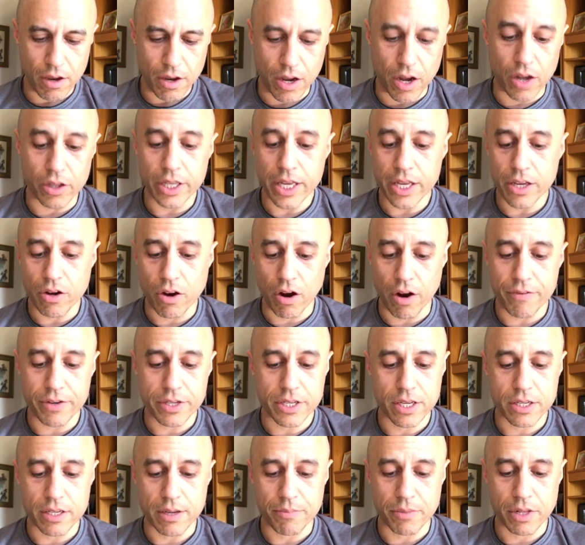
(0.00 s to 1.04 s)
Colleen Garvey
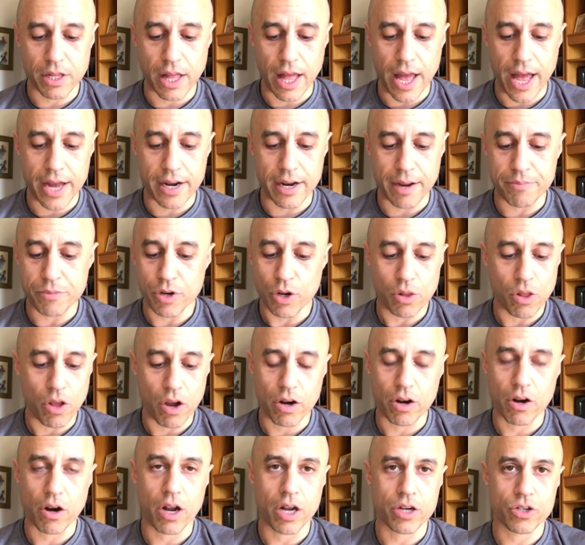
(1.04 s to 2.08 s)
says, I'm glad I'm no
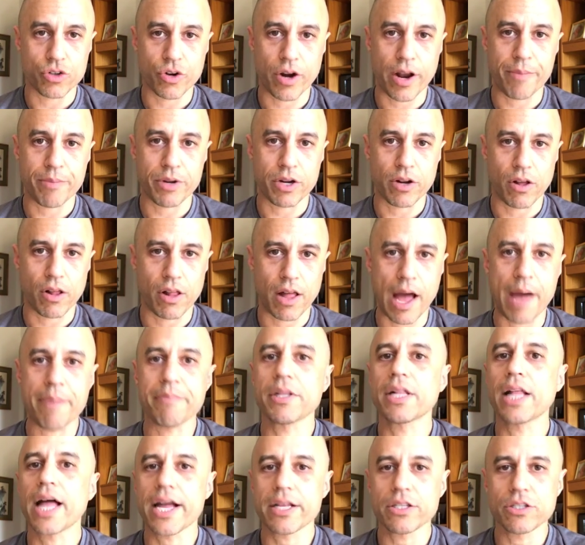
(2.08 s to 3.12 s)
longer on tramadol. I'm
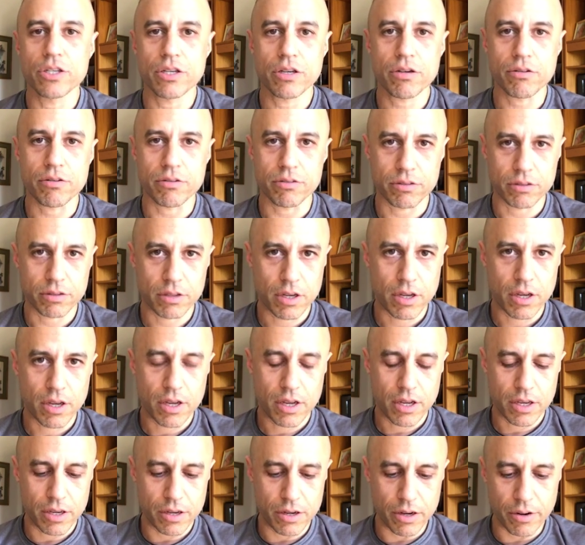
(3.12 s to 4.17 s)
glad too.
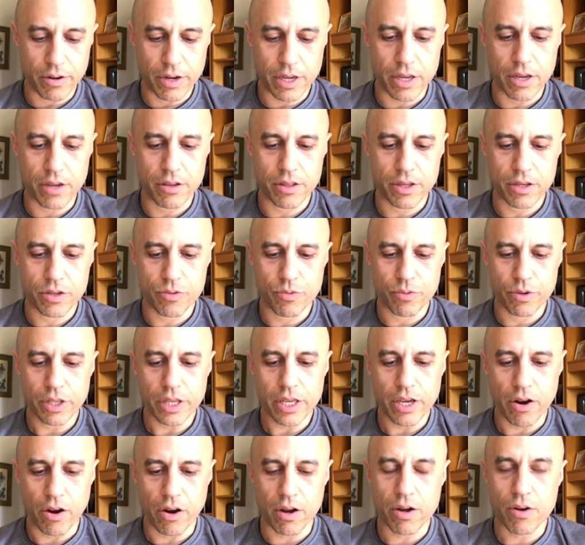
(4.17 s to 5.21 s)
You know, these
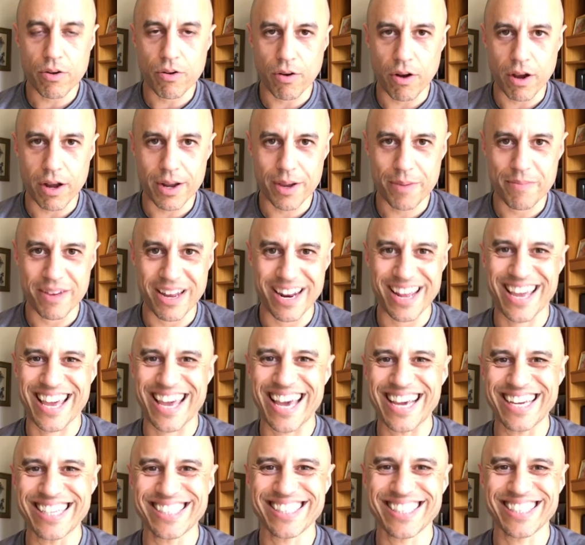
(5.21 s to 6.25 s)
really aren't chronic
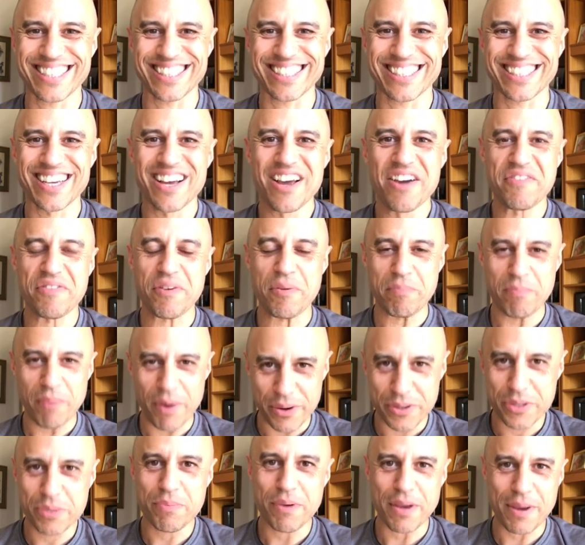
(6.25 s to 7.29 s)
medications for
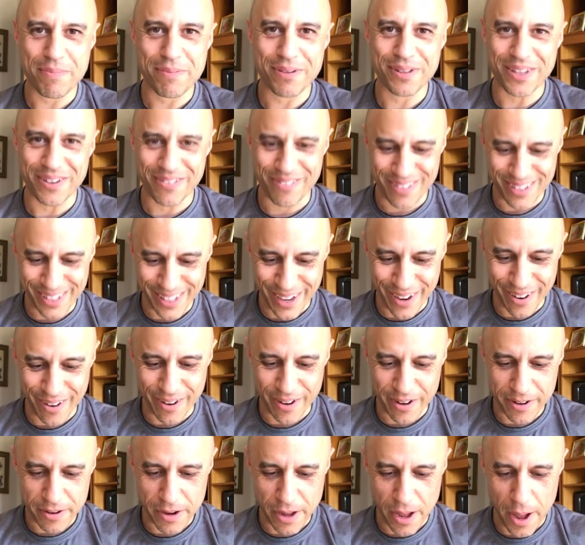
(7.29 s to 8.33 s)
most people. They really
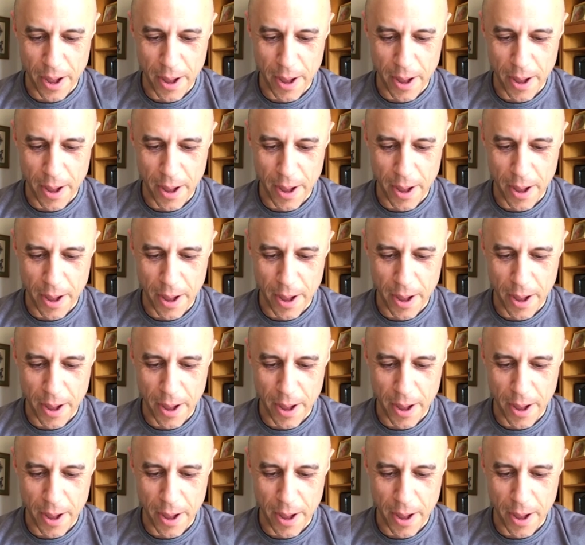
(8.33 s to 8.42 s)
aren't.